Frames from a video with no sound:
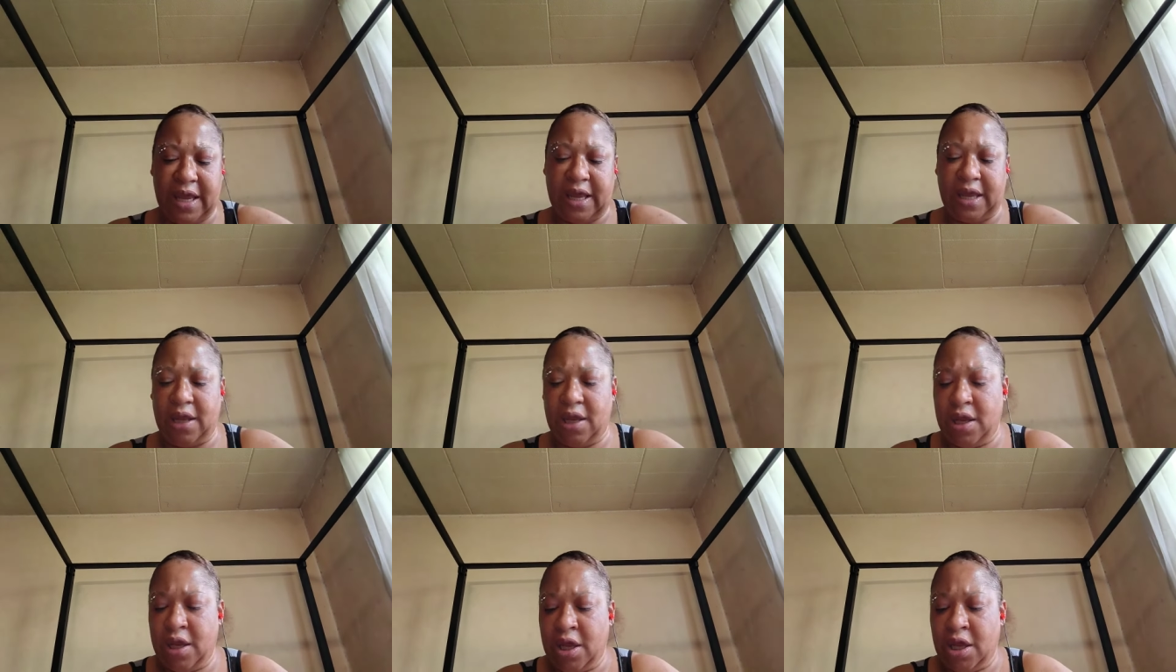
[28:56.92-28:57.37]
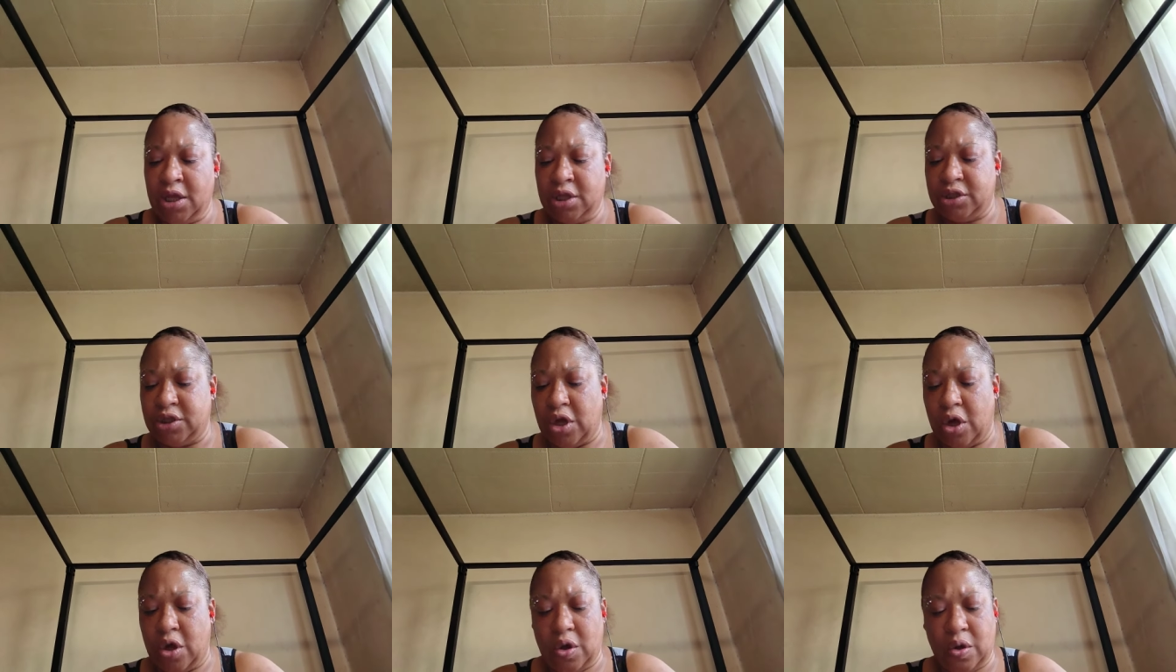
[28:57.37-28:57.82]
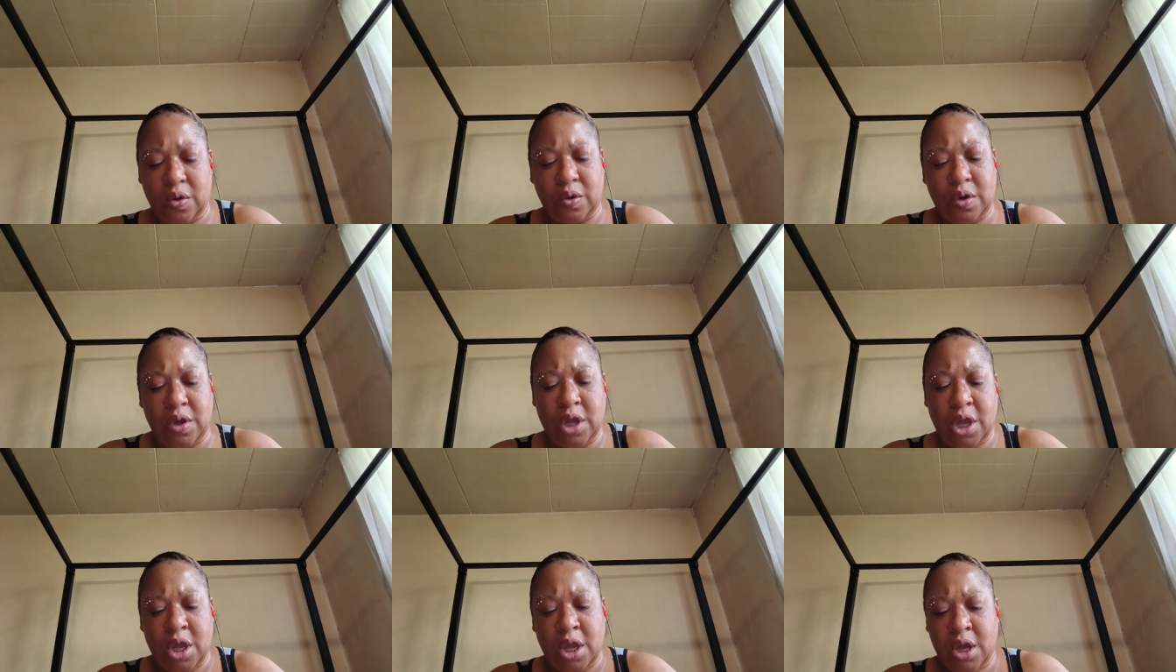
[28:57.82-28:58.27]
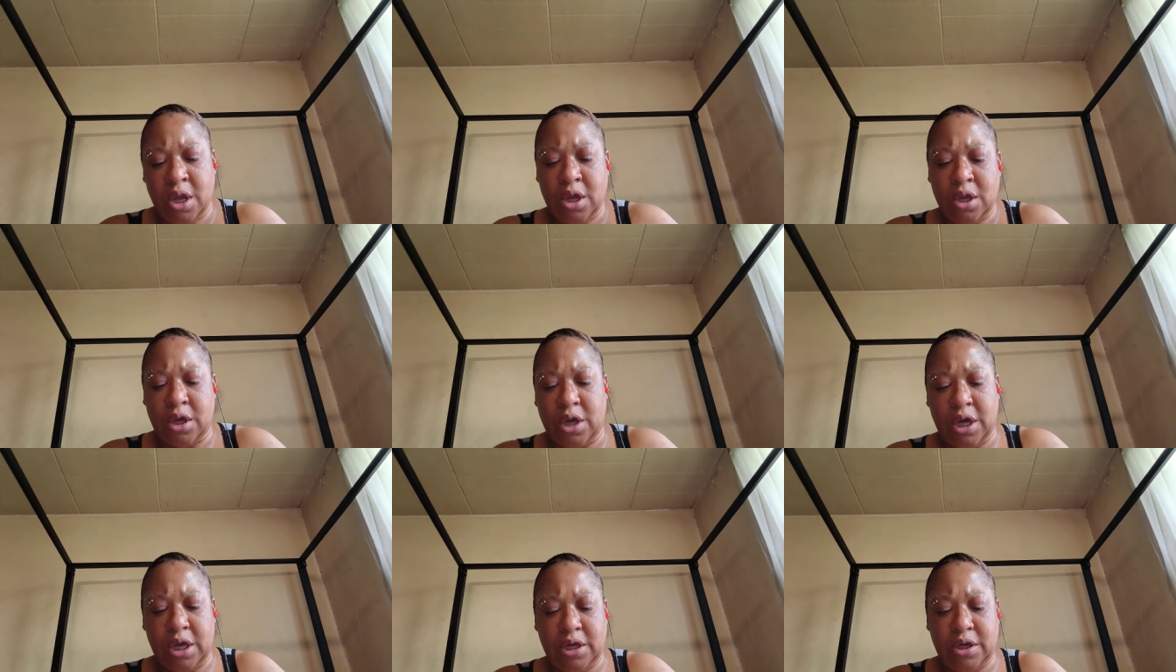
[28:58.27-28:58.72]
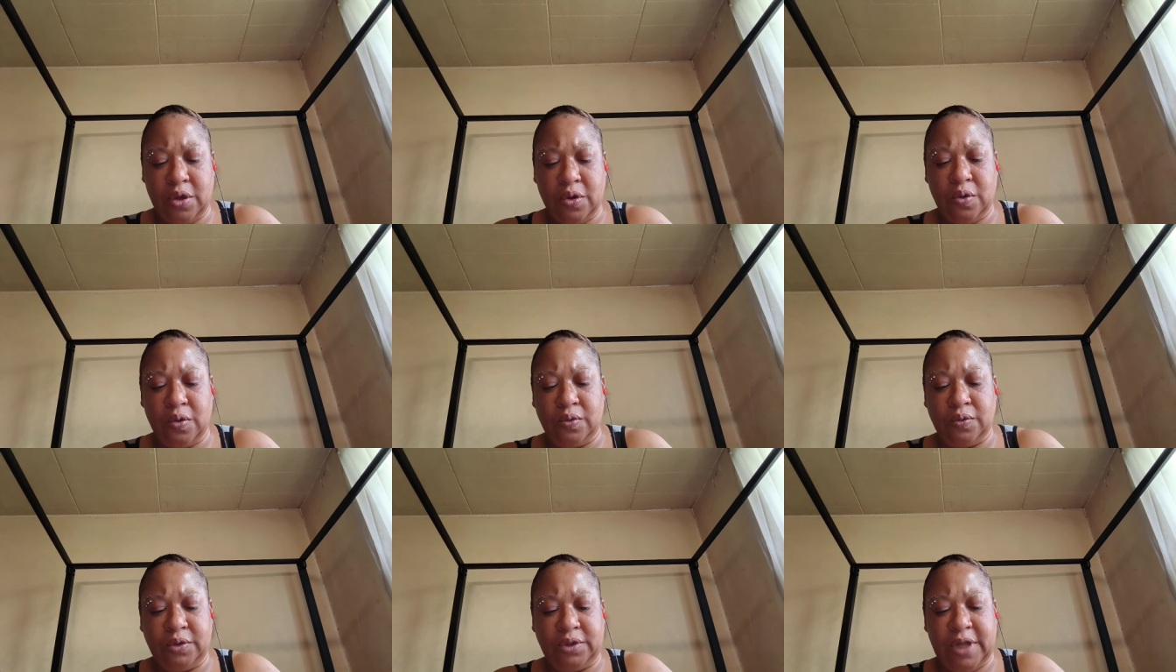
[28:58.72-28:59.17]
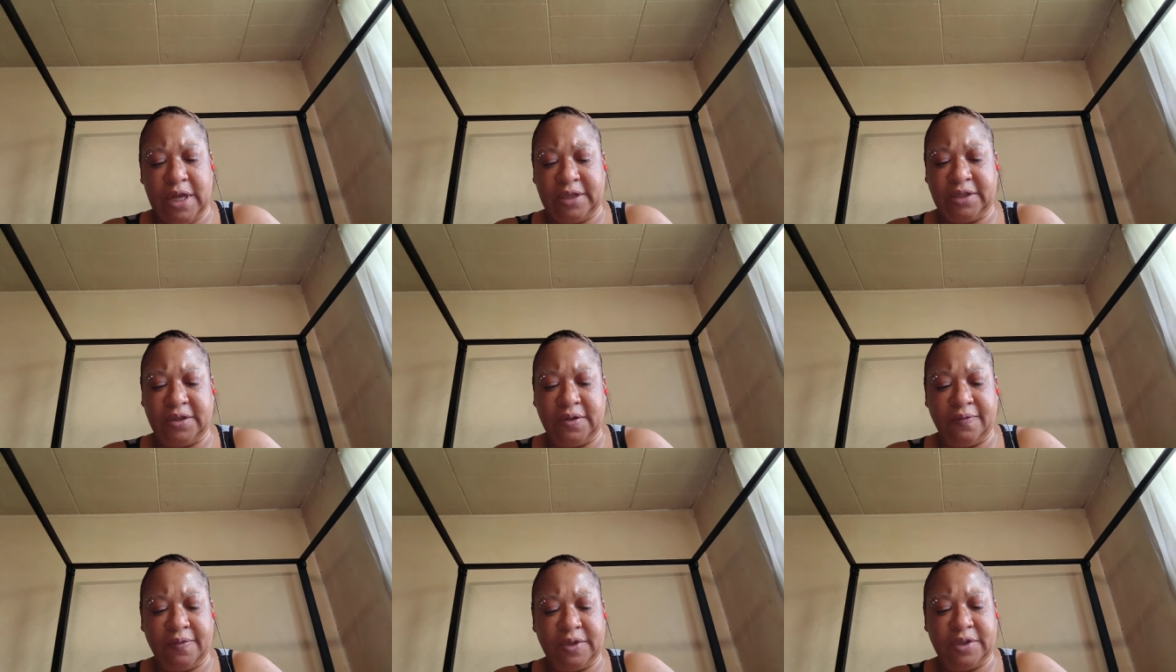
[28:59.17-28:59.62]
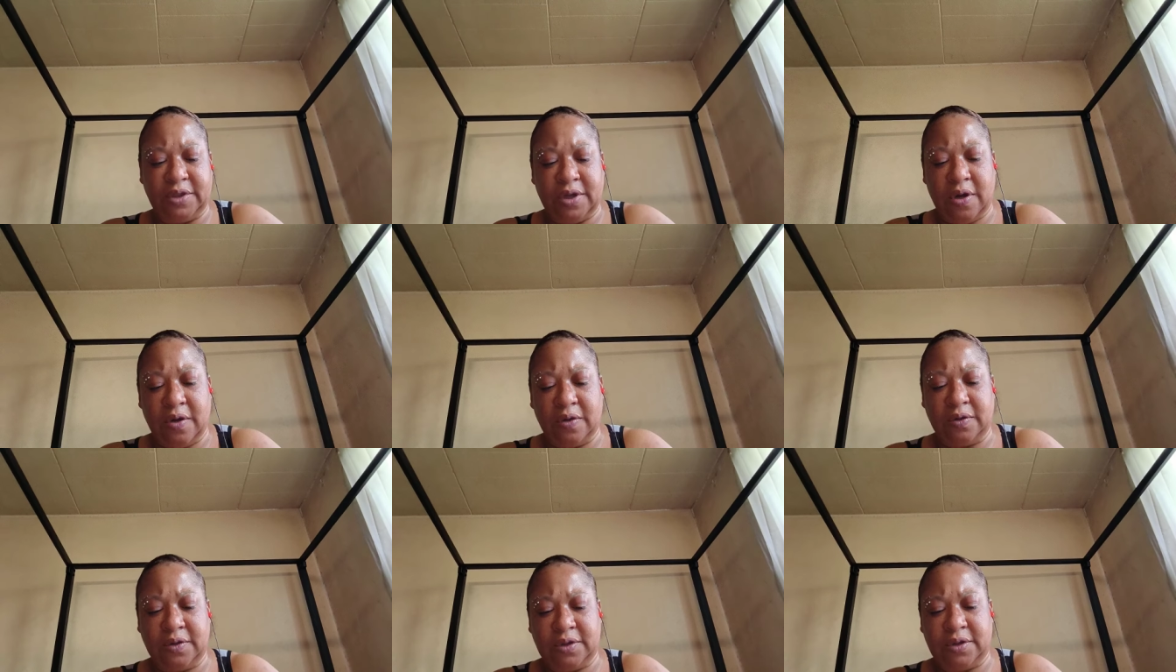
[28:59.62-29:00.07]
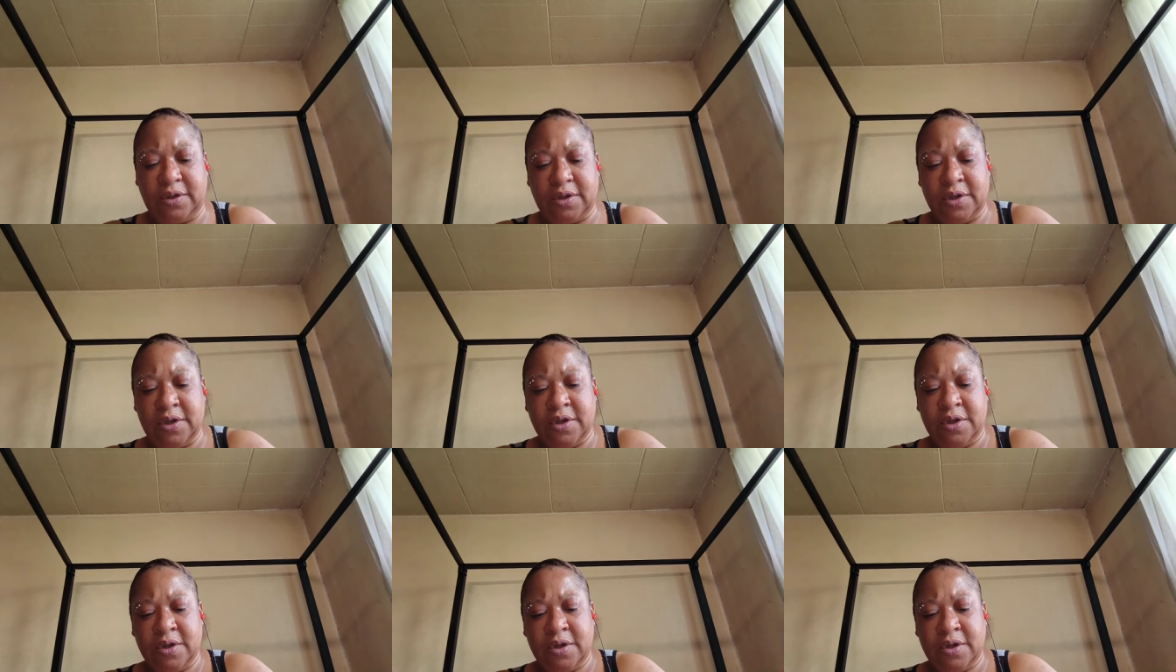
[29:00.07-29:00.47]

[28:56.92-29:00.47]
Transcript: that. So, good news. That's the results.